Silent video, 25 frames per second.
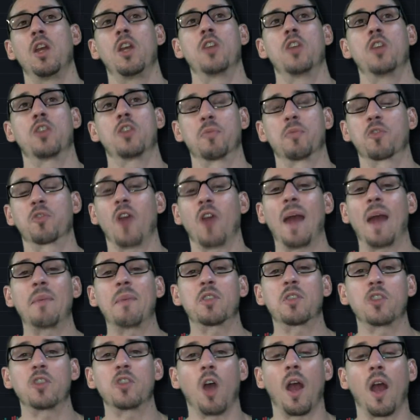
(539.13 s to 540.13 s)

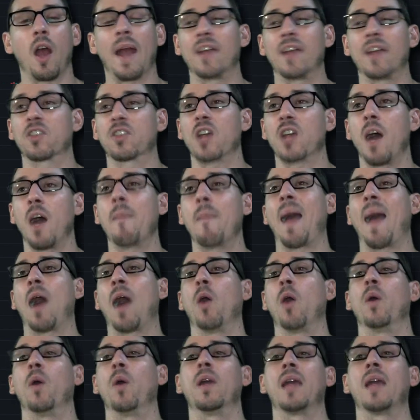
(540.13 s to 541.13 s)
Subscribestar has come
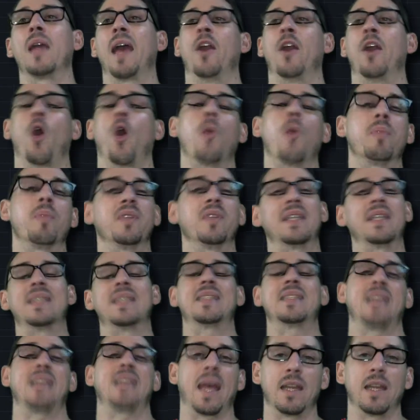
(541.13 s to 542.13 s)
out and openly
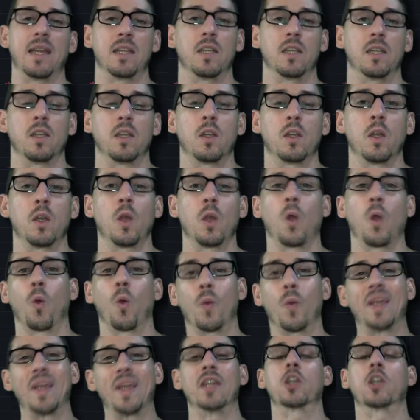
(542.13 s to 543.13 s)
said
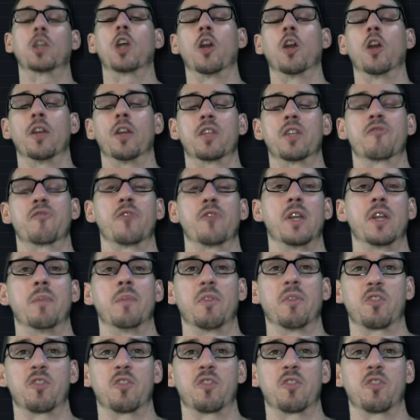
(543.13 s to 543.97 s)
we encourage freedom of